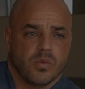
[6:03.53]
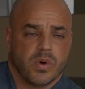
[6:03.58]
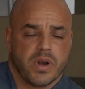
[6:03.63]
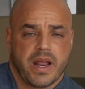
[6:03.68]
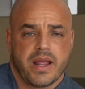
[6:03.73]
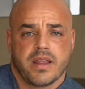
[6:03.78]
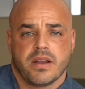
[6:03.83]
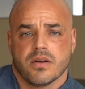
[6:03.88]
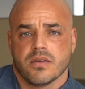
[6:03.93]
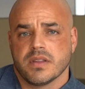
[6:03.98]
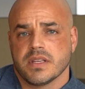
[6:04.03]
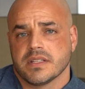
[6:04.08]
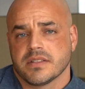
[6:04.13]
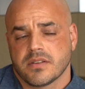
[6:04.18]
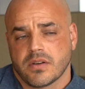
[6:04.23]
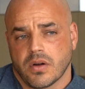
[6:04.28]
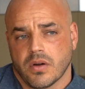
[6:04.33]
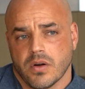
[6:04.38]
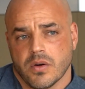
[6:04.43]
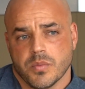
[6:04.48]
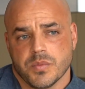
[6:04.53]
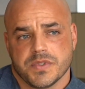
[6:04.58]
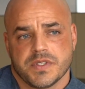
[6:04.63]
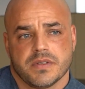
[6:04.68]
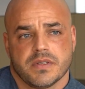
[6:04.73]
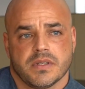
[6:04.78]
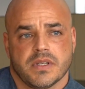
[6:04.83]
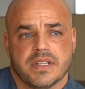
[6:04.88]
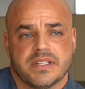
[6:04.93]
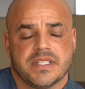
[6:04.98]
When I hear these
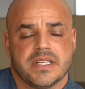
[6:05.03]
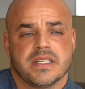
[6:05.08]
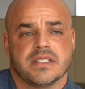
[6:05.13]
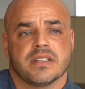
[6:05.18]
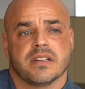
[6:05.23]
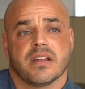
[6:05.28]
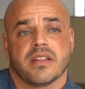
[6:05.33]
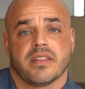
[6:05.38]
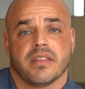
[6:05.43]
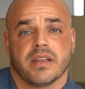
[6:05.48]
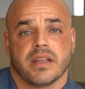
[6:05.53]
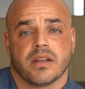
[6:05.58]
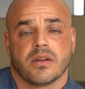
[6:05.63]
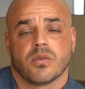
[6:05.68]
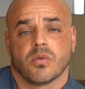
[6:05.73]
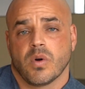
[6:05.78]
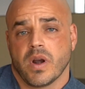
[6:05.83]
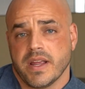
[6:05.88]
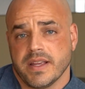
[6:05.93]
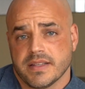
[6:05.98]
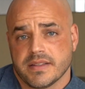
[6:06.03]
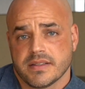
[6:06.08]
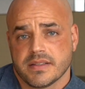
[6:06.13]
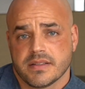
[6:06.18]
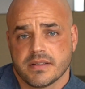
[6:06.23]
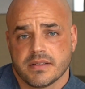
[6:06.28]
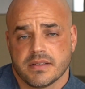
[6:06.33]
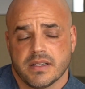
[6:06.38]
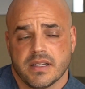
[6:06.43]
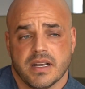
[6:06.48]
terms, it's easy to think
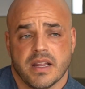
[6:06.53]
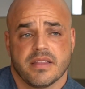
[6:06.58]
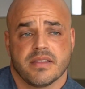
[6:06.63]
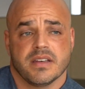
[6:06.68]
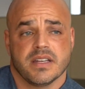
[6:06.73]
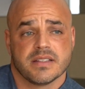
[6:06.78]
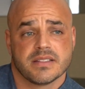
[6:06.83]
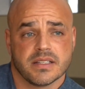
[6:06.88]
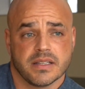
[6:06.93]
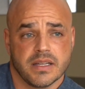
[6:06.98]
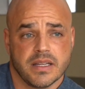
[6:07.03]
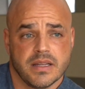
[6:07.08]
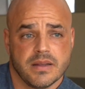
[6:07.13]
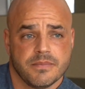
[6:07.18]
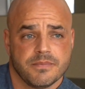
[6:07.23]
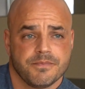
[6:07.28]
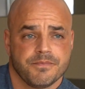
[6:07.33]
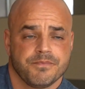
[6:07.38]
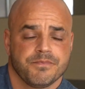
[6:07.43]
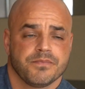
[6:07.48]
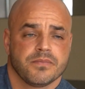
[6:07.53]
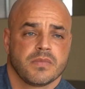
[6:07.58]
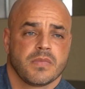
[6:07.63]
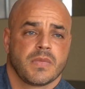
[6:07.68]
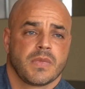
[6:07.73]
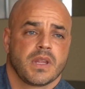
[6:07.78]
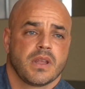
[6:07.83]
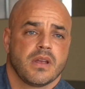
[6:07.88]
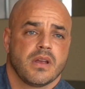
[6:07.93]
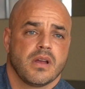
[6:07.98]
race and ethnicity
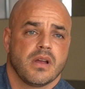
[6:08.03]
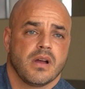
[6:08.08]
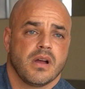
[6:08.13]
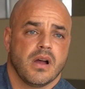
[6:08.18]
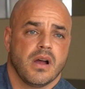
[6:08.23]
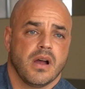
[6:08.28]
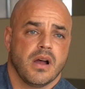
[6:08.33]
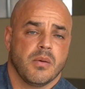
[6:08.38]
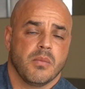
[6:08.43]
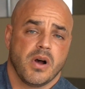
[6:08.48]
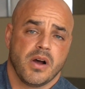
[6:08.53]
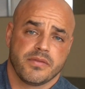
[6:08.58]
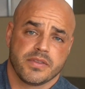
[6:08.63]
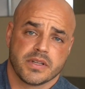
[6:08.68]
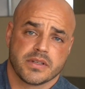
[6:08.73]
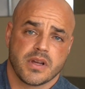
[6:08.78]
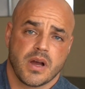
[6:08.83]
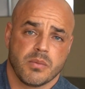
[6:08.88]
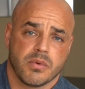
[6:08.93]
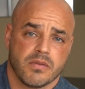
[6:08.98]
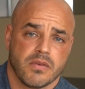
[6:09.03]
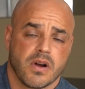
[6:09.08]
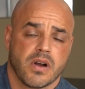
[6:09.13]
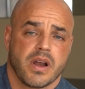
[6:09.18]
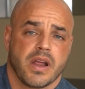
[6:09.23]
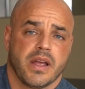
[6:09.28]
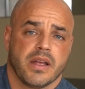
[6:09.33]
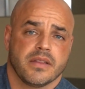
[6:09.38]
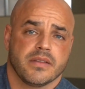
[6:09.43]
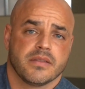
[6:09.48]
off the top of our
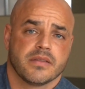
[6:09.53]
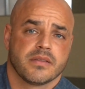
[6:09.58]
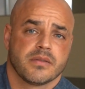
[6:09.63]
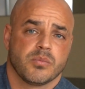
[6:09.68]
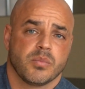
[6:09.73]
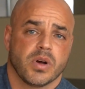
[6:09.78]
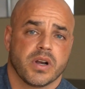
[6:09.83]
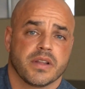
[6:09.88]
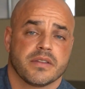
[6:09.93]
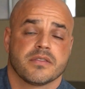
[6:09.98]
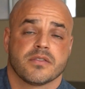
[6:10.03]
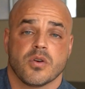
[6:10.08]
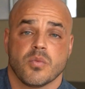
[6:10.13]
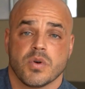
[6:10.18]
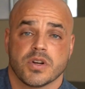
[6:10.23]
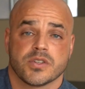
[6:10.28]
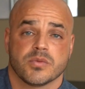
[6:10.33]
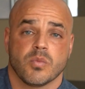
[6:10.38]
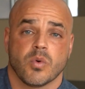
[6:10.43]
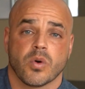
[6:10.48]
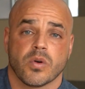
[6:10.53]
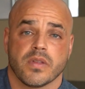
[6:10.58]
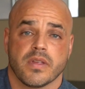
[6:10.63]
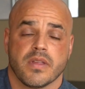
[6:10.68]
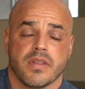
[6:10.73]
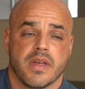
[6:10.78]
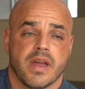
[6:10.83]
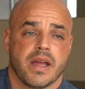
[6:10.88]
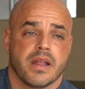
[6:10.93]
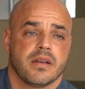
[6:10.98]
heads, but it's so much more
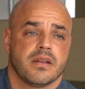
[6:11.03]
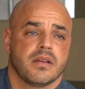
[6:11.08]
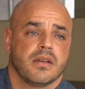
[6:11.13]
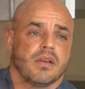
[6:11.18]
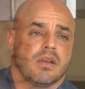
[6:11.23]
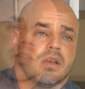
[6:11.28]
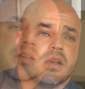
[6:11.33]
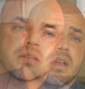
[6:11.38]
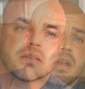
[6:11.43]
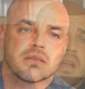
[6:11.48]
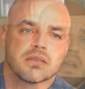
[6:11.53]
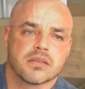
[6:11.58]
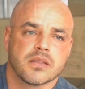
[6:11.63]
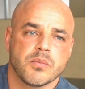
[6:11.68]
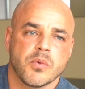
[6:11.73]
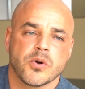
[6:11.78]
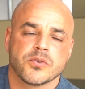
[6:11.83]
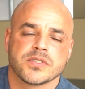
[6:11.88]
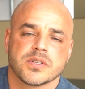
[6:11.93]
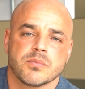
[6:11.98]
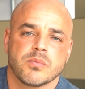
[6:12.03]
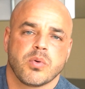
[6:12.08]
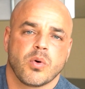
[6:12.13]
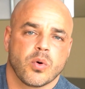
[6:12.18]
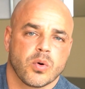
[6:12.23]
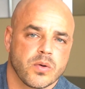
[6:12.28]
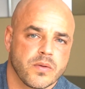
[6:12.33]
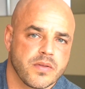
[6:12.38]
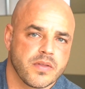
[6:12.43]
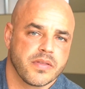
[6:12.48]
than that. The most
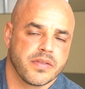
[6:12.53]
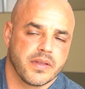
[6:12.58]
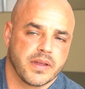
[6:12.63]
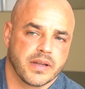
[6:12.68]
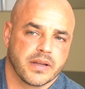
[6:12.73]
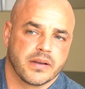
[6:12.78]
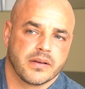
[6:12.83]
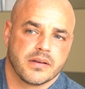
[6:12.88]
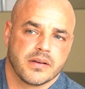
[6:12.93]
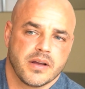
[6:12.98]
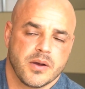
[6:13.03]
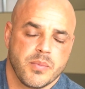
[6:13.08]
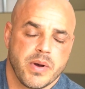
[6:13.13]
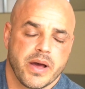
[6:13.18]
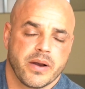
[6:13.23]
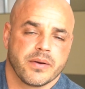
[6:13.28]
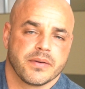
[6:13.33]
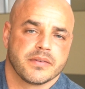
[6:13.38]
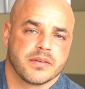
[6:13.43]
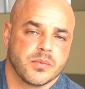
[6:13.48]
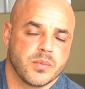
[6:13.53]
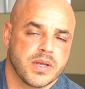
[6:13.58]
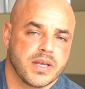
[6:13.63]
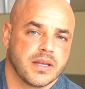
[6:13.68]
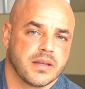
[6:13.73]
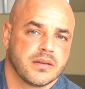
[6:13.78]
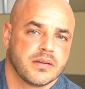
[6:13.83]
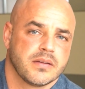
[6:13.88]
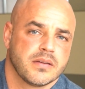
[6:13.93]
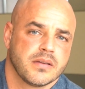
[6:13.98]
important thing about it to
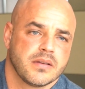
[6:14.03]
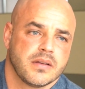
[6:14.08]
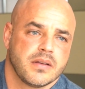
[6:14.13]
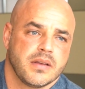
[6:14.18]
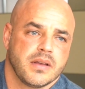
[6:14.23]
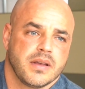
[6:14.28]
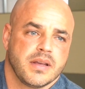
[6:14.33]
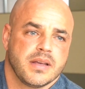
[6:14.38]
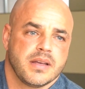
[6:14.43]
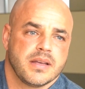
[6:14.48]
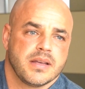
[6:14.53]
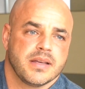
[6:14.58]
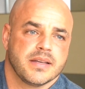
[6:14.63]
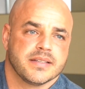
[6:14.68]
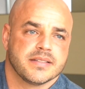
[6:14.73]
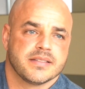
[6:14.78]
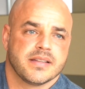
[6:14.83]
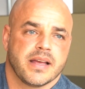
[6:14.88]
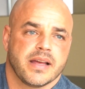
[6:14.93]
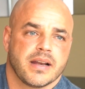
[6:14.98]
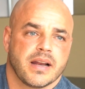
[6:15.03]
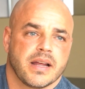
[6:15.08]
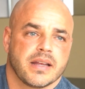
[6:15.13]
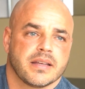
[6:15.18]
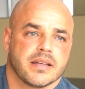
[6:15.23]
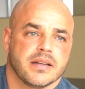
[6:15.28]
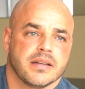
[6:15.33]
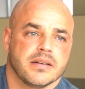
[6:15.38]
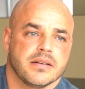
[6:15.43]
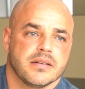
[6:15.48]
me is that I
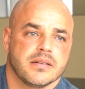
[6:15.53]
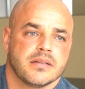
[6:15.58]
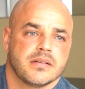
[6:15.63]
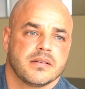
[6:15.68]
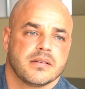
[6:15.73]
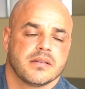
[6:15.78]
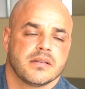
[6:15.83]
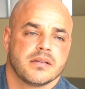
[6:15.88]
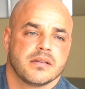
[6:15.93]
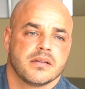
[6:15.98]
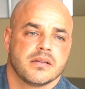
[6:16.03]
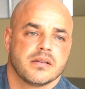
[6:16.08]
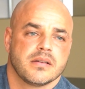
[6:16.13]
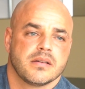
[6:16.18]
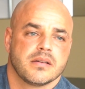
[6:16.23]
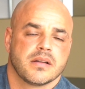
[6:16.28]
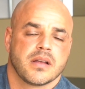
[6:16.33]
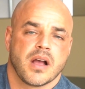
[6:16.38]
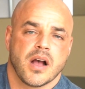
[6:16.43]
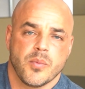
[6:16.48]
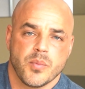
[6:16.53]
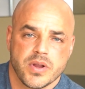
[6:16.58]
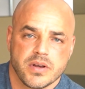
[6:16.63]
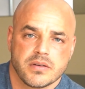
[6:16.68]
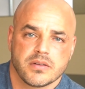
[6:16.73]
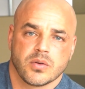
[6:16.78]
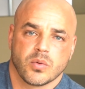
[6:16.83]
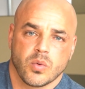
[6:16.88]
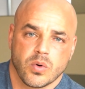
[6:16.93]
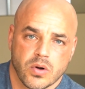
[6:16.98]
can come
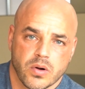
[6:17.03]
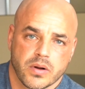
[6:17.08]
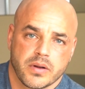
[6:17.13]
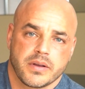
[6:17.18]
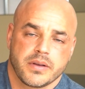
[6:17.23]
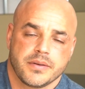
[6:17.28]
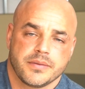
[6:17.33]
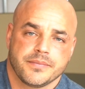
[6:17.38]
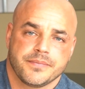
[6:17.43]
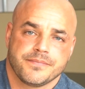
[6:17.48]
into work